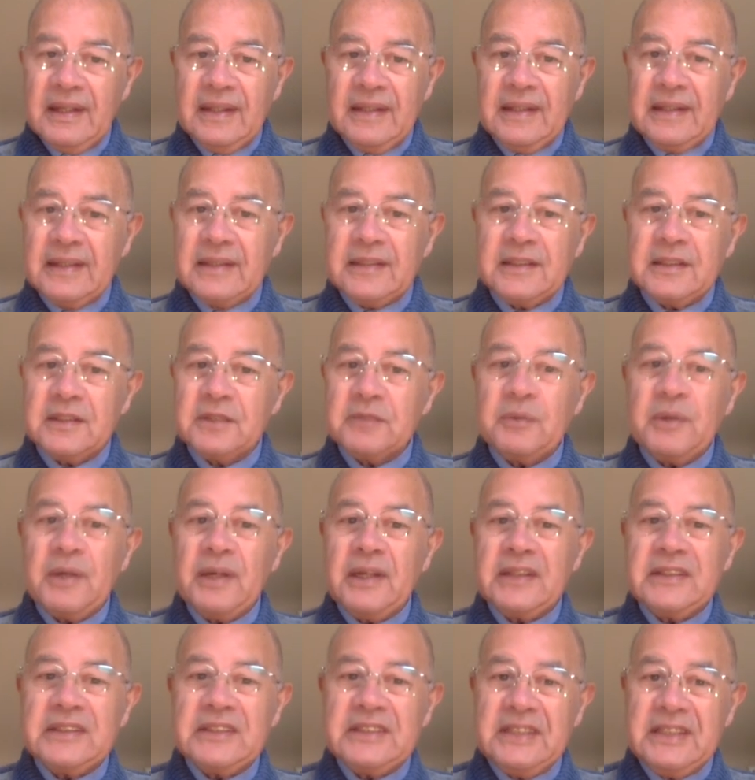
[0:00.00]
That is
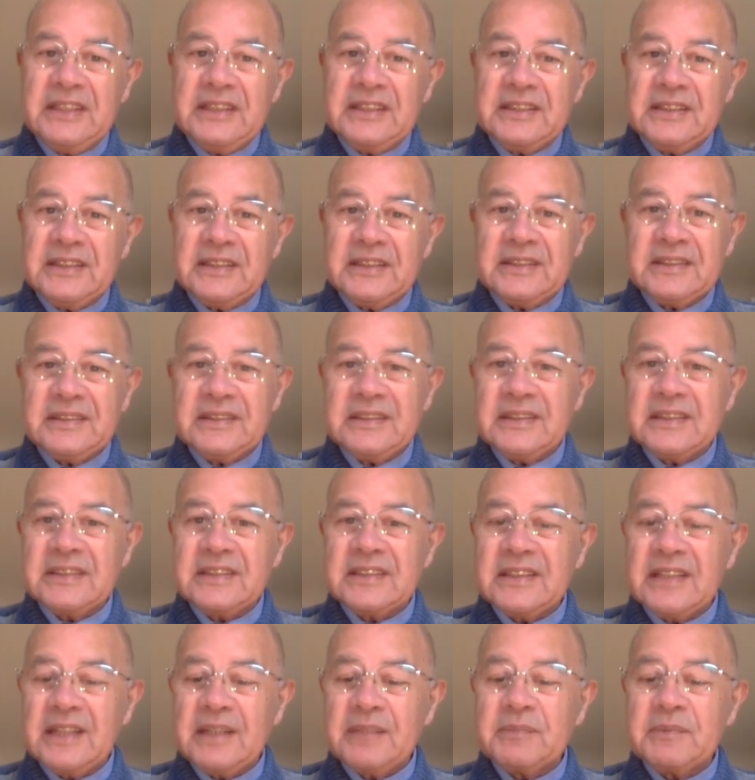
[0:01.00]
why Jesus
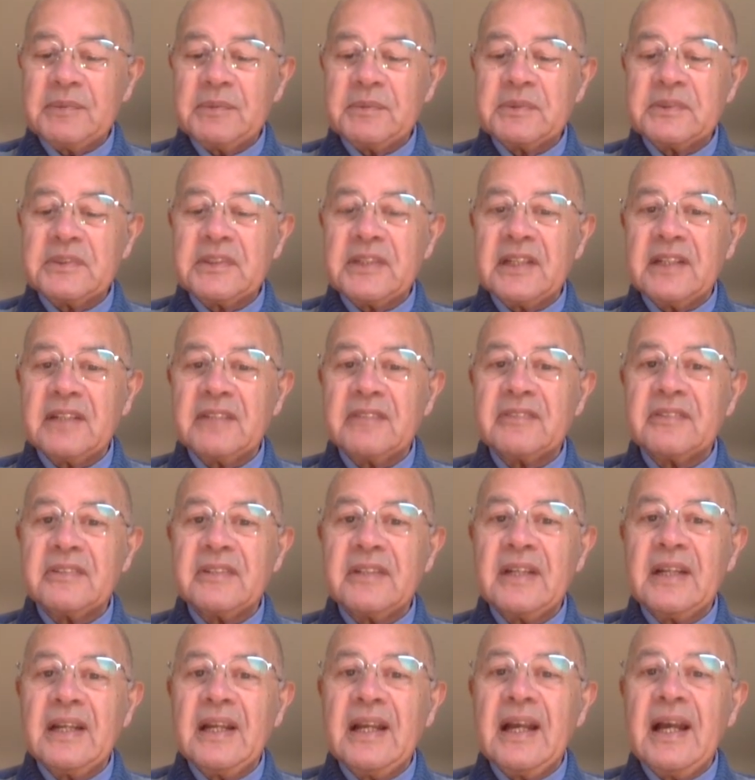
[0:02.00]
described himself
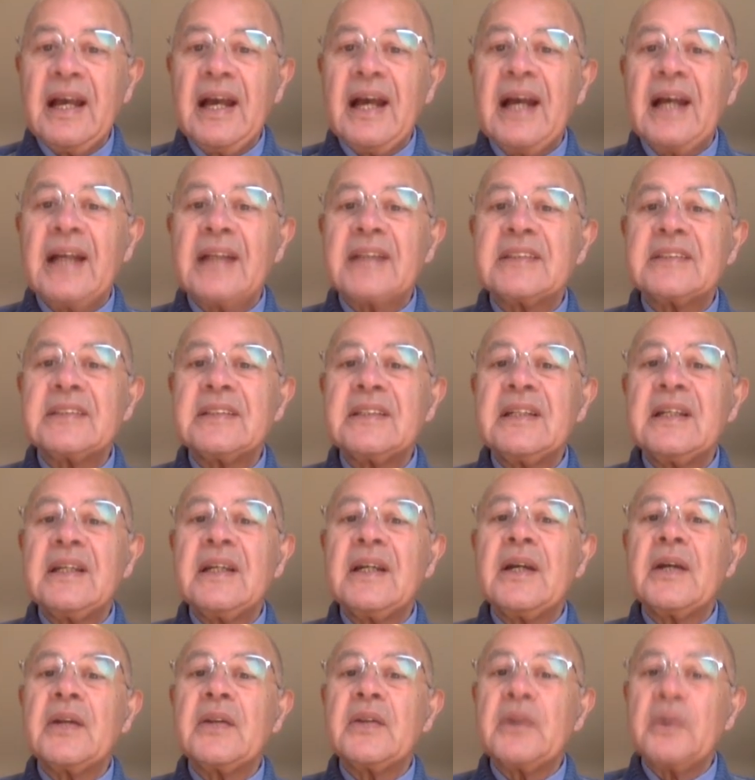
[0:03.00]
as
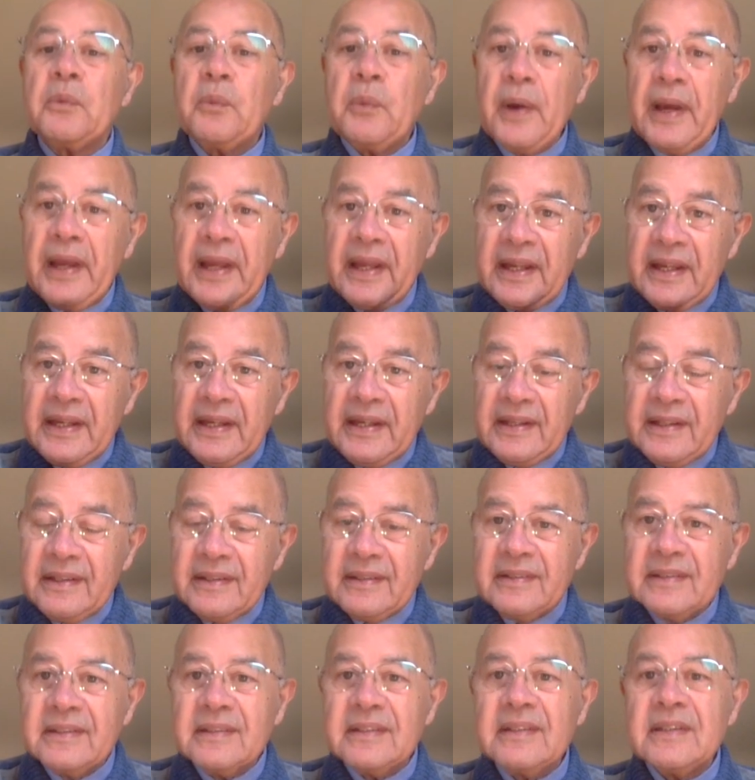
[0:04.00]
the way,
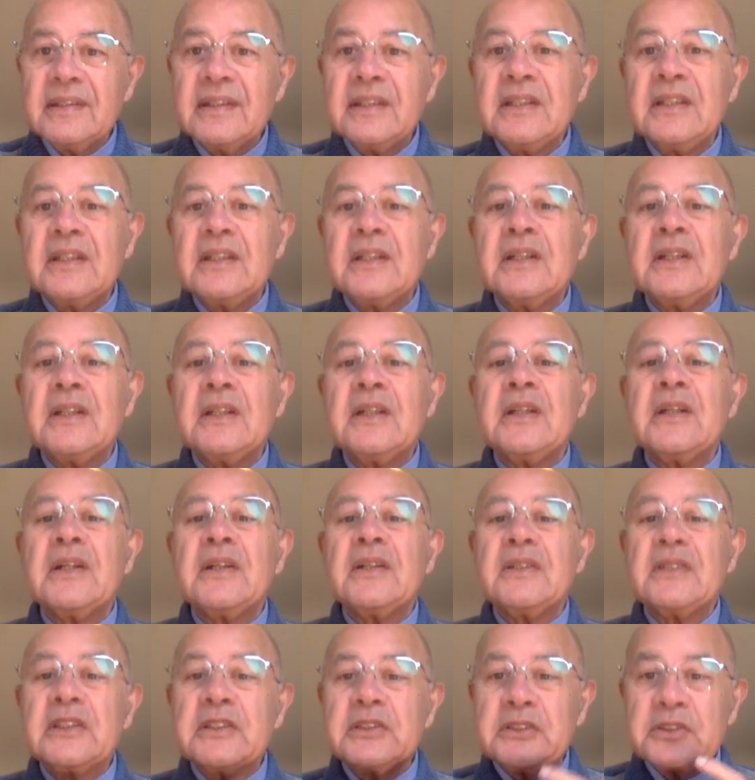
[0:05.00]

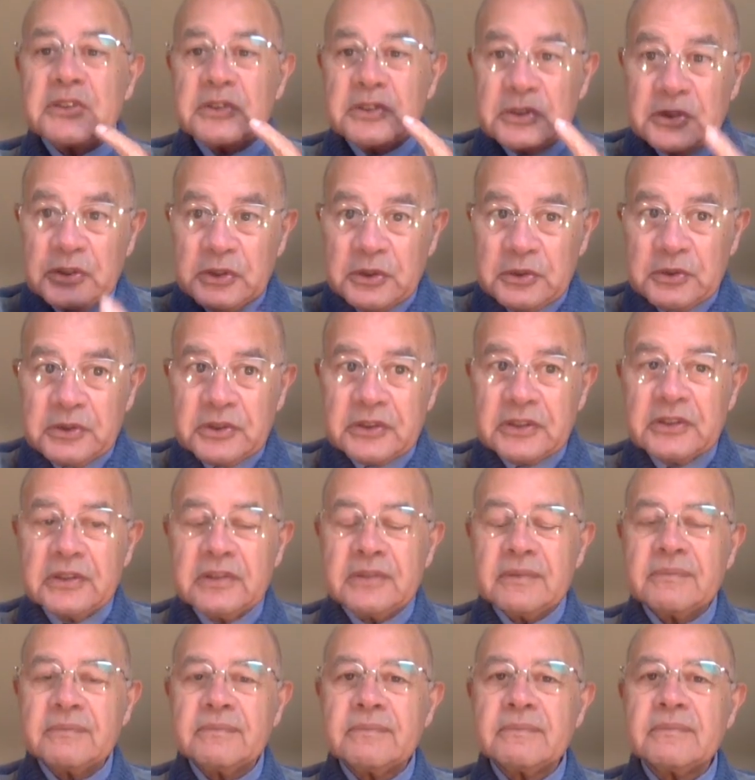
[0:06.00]
the truth,
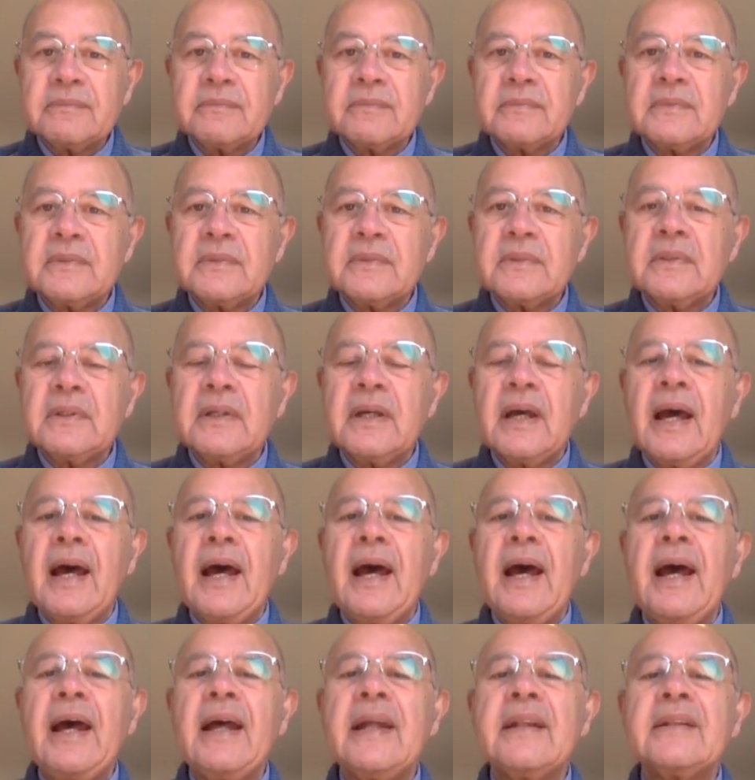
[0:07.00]

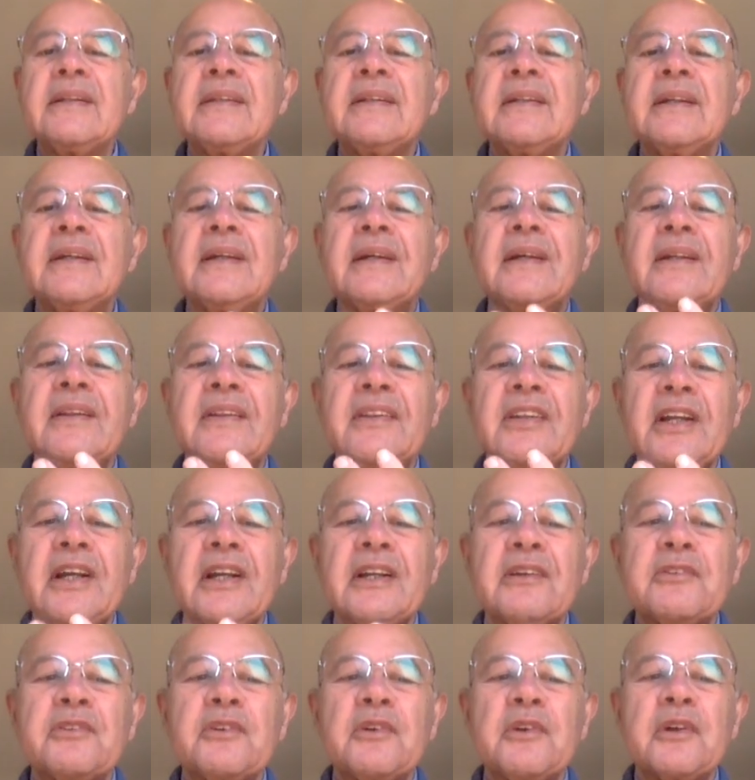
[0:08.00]
and
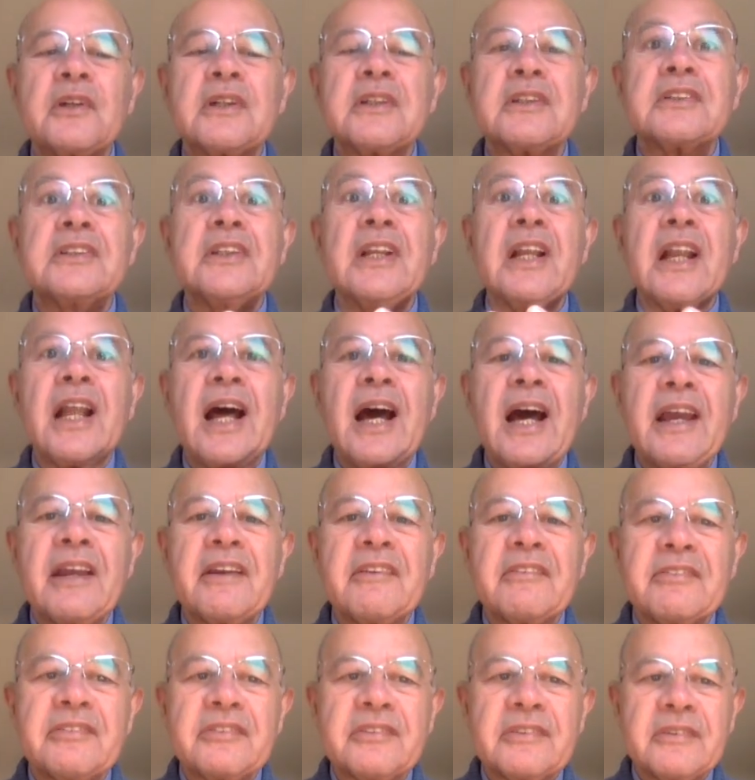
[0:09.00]
therefore the
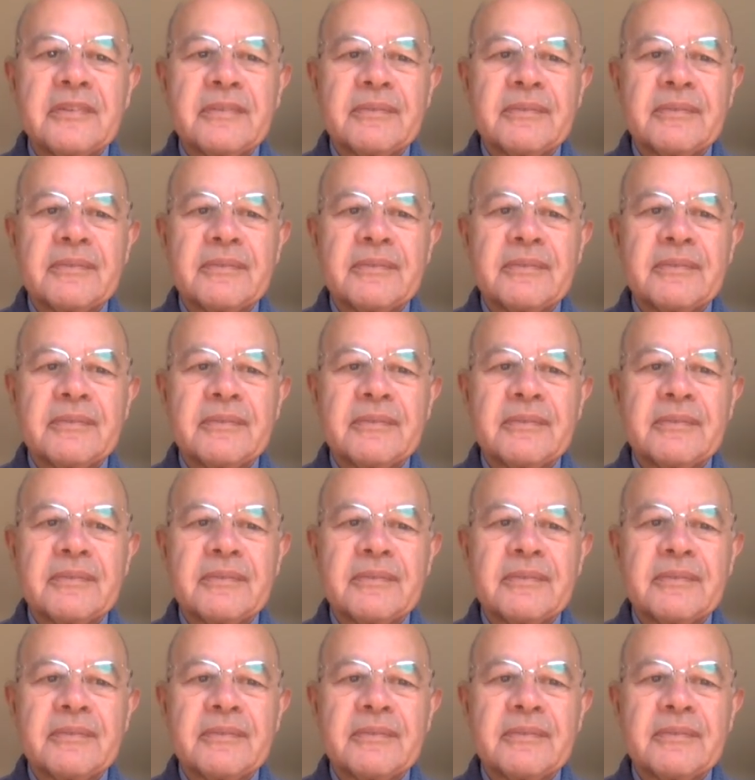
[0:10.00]
life.